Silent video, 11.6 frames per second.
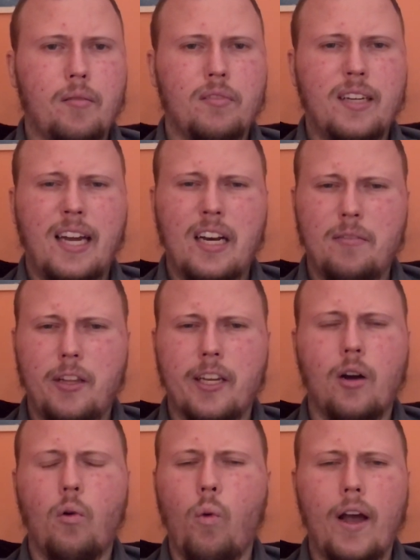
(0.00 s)
kind of like
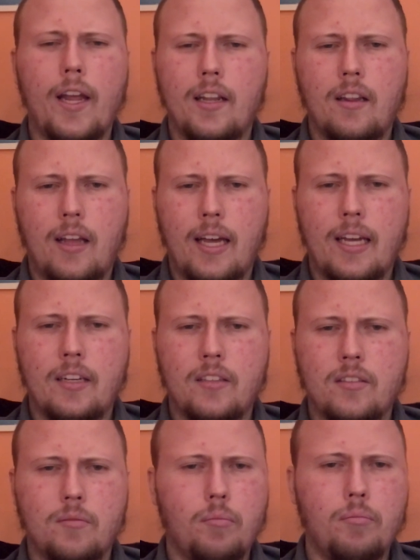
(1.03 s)
a white light,
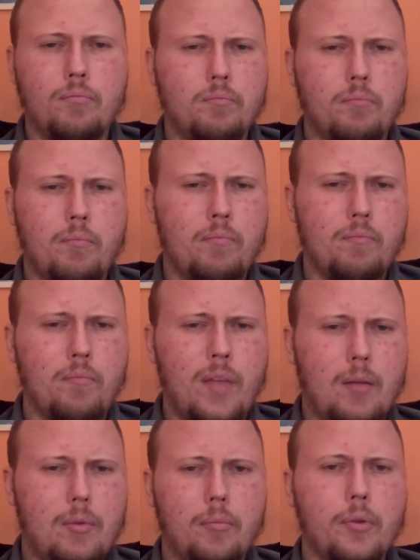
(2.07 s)

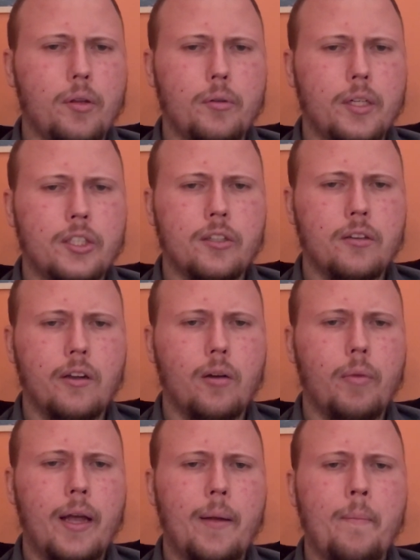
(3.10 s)
maybe bluish a little
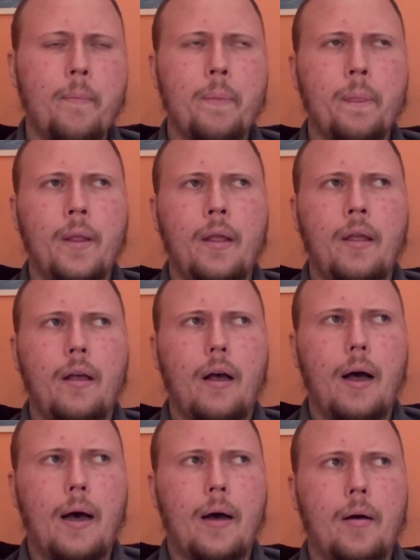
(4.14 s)
bit,
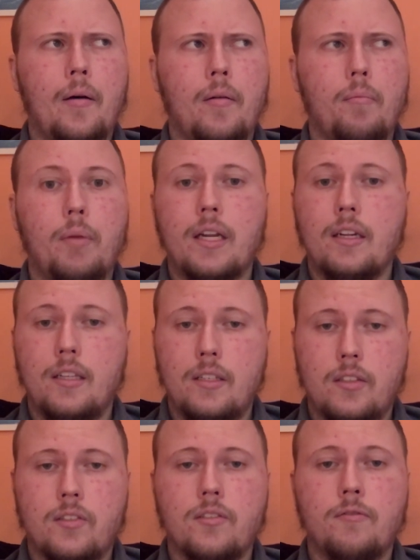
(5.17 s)
but it
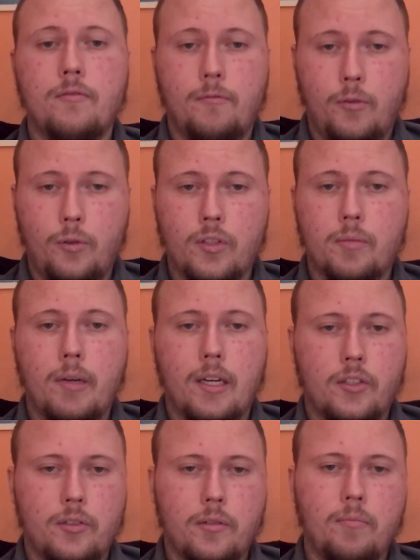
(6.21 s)
is full
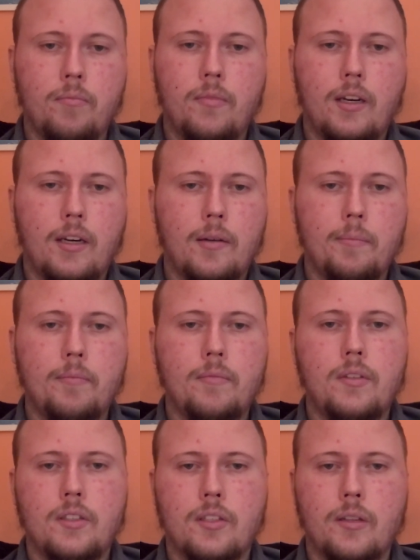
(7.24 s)
spectrum,
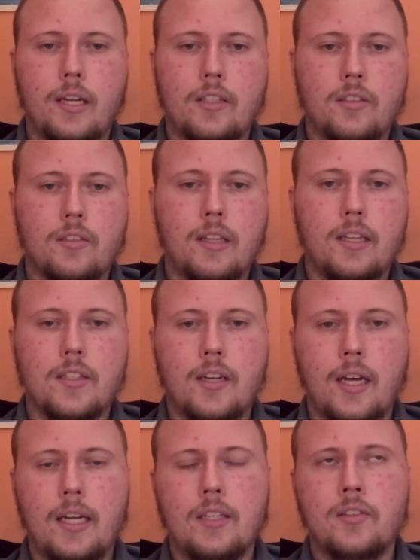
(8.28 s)
so that's
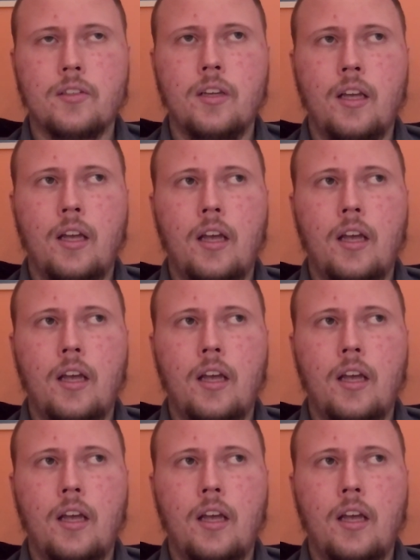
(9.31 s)
nice,